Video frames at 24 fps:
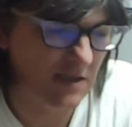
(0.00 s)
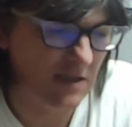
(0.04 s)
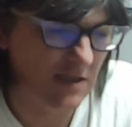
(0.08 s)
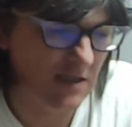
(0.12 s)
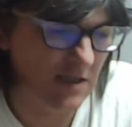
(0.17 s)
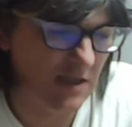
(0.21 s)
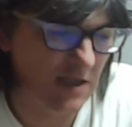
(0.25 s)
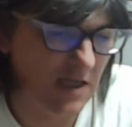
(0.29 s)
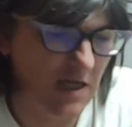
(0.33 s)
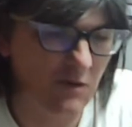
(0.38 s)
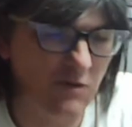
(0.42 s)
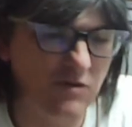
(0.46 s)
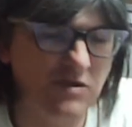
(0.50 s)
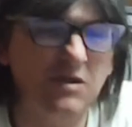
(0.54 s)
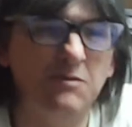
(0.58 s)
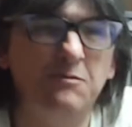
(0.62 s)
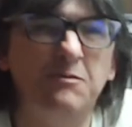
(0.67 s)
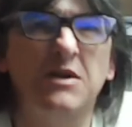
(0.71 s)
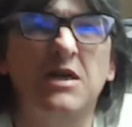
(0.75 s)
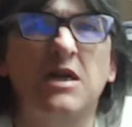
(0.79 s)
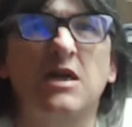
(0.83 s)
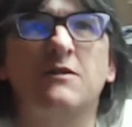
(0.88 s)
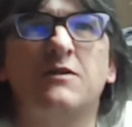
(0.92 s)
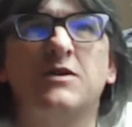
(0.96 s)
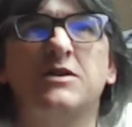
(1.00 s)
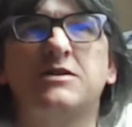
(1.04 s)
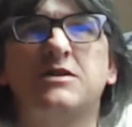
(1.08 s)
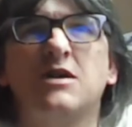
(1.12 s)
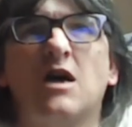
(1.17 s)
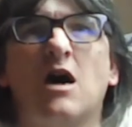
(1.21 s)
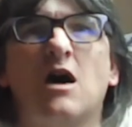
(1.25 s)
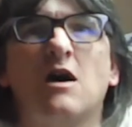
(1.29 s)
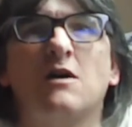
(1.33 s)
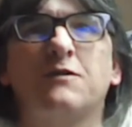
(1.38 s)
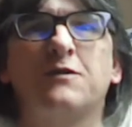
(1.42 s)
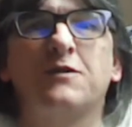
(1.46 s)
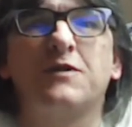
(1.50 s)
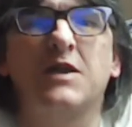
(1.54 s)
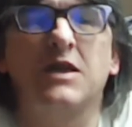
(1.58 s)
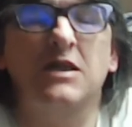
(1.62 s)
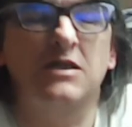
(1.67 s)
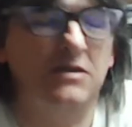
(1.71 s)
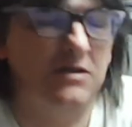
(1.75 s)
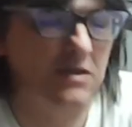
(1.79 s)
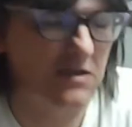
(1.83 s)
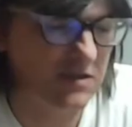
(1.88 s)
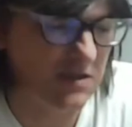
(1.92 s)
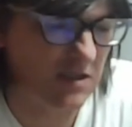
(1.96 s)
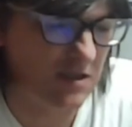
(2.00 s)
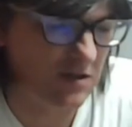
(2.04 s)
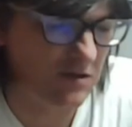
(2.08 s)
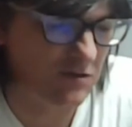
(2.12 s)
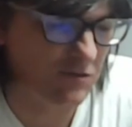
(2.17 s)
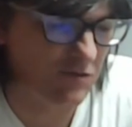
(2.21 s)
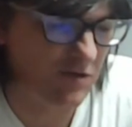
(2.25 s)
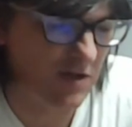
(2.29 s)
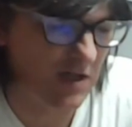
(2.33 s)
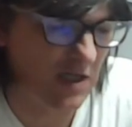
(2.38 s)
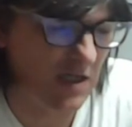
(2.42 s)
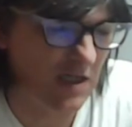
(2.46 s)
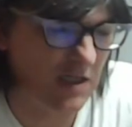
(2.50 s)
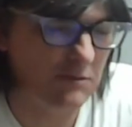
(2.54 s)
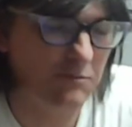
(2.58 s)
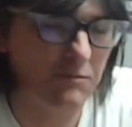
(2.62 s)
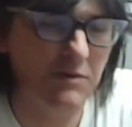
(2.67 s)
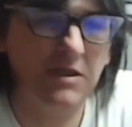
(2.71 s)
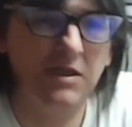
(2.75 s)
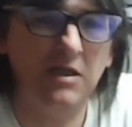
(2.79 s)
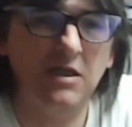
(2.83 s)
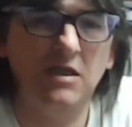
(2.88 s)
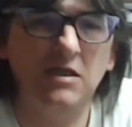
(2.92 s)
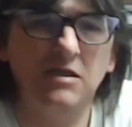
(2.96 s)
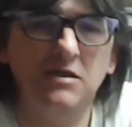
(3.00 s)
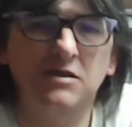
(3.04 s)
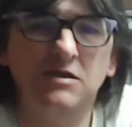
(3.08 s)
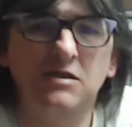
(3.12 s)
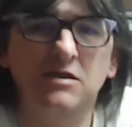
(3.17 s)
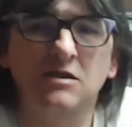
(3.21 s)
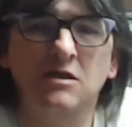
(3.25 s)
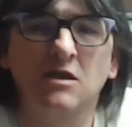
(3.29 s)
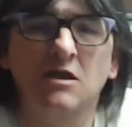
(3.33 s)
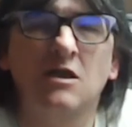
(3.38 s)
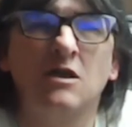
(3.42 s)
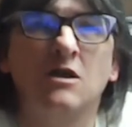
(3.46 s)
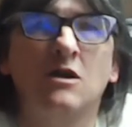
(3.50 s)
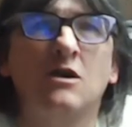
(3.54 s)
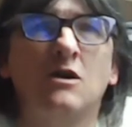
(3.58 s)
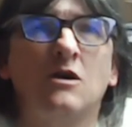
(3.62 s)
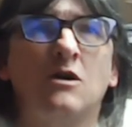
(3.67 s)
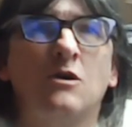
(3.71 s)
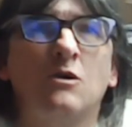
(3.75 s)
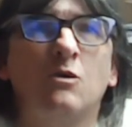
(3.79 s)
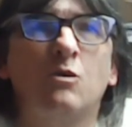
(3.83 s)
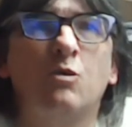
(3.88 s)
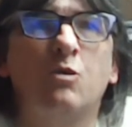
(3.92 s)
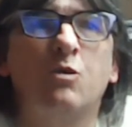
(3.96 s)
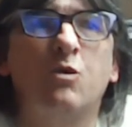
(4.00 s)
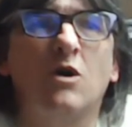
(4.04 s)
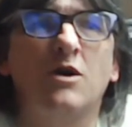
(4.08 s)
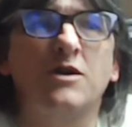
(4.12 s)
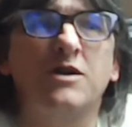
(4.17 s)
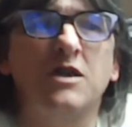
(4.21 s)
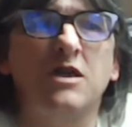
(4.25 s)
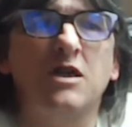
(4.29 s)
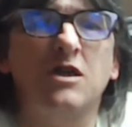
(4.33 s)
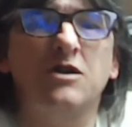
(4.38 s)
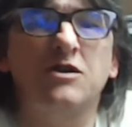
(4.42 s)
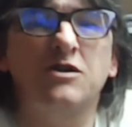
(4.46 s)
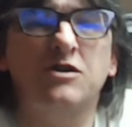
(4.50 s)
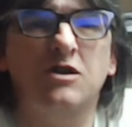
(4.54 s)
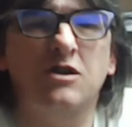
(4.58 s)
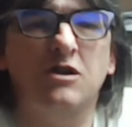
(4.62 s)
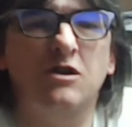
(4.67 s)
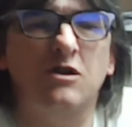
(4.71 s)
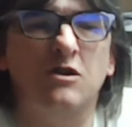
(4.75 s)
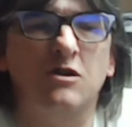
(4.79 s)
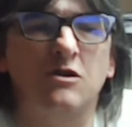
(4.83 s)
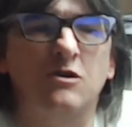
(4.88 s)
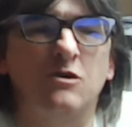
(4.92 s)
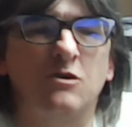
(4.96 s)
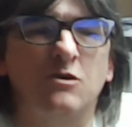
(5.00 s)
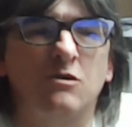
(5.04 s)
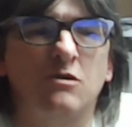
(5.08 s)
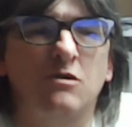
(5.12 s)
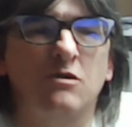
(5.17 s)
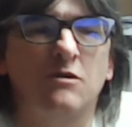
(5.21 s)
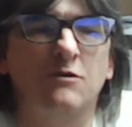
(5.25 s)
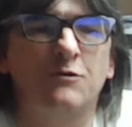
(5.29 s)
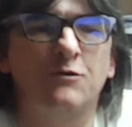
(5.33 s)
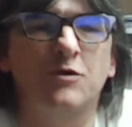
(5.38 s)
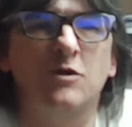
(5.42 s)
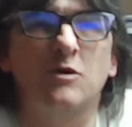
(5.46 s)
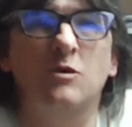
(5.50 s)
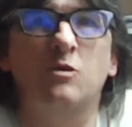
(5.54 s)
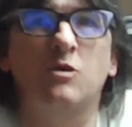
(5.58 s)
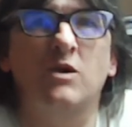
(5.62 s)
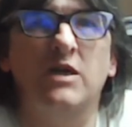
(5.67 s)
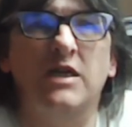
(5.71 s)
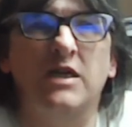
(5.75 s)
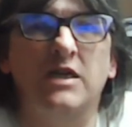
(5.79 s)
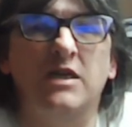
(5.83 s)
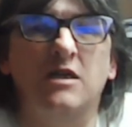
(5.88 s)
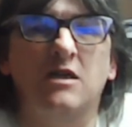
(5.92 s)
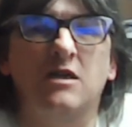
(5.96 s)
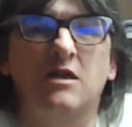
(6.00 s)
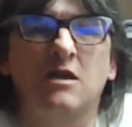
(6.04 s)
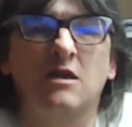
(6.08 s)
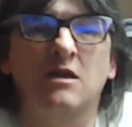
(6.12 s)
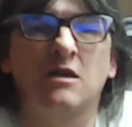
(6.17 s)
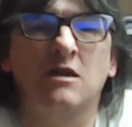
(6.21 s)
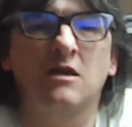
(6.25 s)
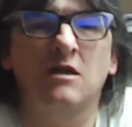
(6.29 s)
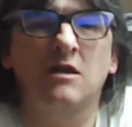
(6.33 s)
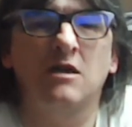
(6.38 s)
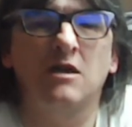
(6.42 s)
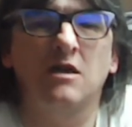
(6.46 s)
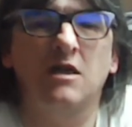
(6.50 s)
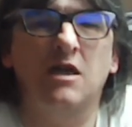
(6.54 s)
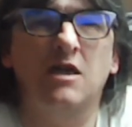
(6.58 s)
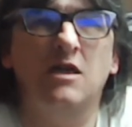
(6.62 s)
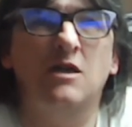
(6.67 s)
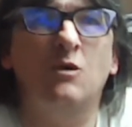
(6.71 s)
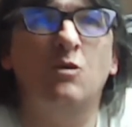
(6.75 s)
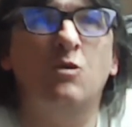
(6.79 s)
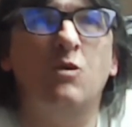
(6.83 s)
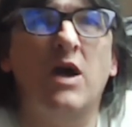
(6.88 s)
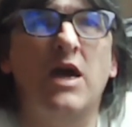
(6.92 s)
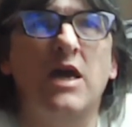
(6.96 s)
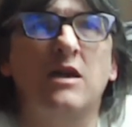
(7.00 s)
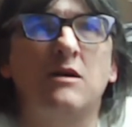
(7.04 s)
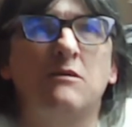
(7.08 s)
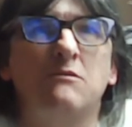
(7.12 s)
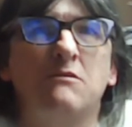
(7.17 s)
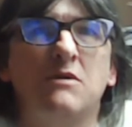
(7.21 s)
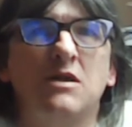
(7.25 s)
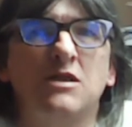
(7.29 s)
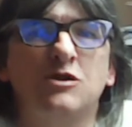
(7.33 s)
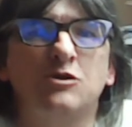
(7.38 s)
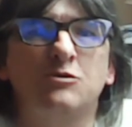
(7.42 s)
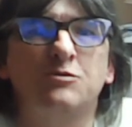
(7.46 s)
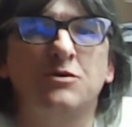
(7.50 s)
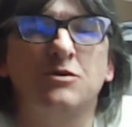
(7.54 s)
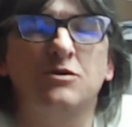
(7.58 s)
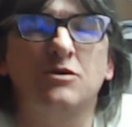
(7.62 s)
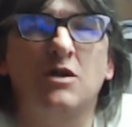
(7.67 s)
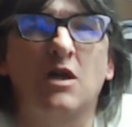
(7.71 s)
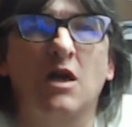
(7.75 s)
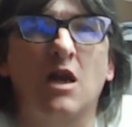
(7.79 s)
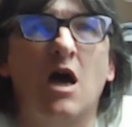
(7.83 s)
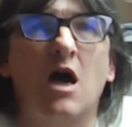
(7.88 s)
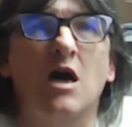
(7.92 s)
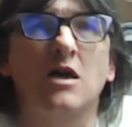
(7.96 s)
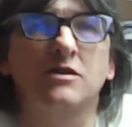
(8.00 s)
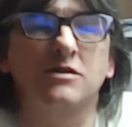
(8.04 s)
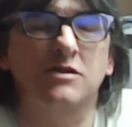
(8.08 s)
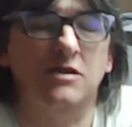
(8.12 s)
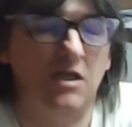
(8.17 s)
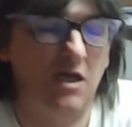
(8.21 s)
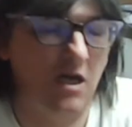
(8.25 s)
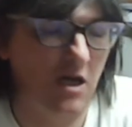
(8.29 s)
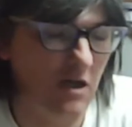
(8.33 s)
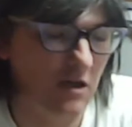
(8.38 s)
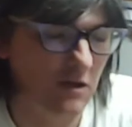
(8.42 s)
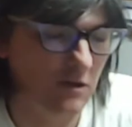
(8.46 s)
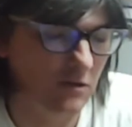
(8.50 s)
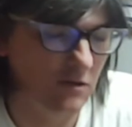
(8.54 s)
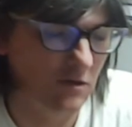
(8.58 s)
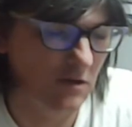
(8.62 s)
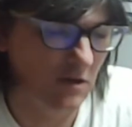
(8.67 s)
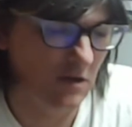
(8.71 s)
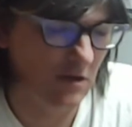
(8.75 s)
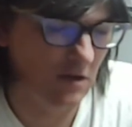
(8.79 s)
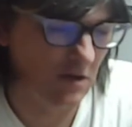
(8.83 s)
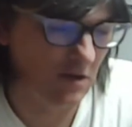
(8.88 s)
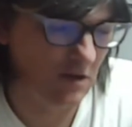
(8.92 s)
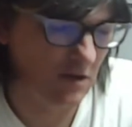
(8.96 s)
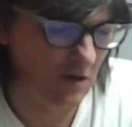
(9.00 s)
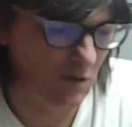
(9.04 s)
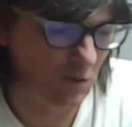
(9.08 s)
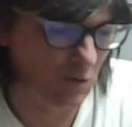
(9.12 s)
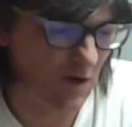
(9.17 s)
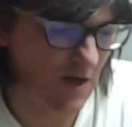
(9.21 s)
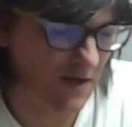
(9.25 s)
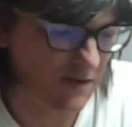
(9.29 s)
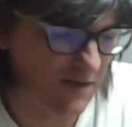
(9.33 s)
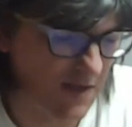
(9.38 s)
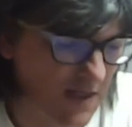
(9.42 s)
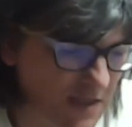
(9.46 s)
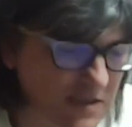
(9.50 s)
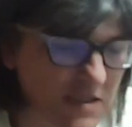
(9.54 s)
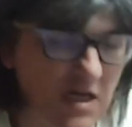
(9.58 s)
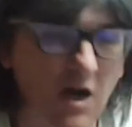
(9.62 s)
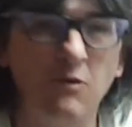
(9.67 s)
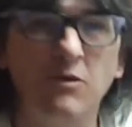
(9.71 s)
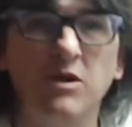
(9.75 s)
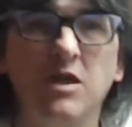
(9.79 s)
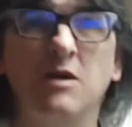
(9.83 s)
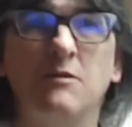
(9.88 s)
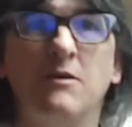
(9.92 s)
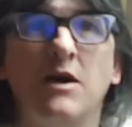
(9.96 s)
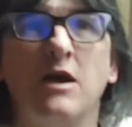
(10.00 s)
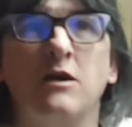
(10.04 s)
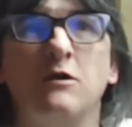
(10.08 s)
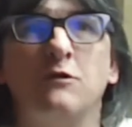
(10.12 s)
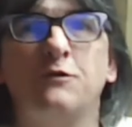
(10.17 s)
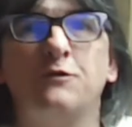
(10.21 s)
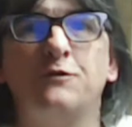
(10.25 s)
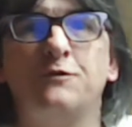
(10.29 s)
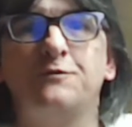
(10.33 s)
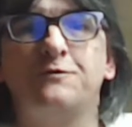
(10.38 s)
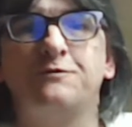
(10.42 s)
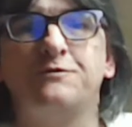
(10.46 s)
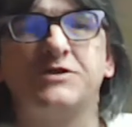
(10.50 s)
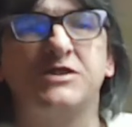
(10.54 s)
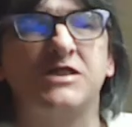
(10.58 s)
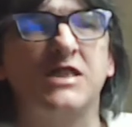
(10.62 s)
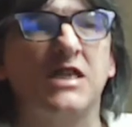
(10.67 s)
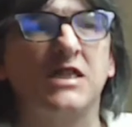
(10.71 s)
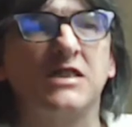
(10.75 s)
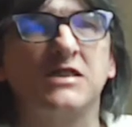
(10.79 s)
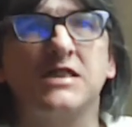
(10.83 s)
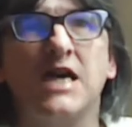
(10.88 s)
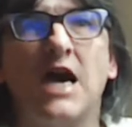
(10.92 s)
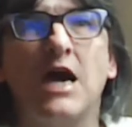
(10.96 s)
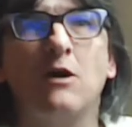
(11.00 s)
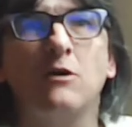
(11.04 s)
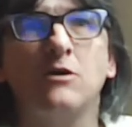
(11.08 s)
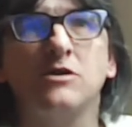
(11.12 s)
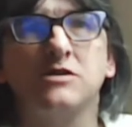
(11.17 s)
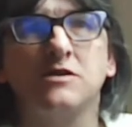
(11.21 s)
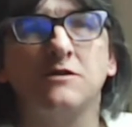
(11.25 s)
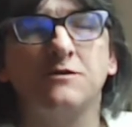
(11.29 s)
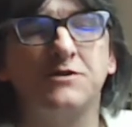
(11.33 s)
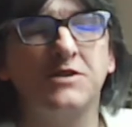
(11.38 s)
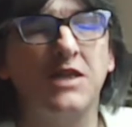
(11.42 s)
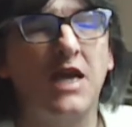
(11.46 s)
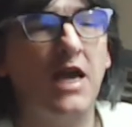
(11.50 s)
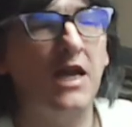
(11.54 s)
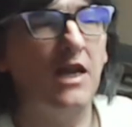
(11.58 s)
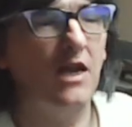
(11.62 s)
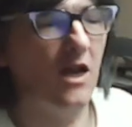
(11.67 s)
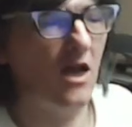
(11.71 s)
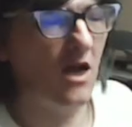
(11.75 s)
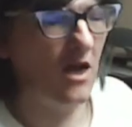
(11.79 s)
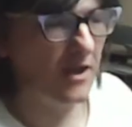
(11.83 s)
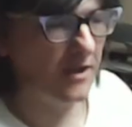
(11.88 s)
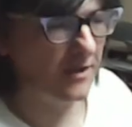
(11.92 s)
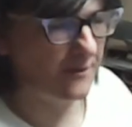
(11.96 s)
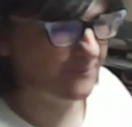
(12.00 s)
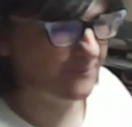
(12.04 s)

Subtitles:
it was a bit of a daft thing to do, really, because what do you do for a week in a wet and miserable Glasgow when there's only about 6 hours of daylight?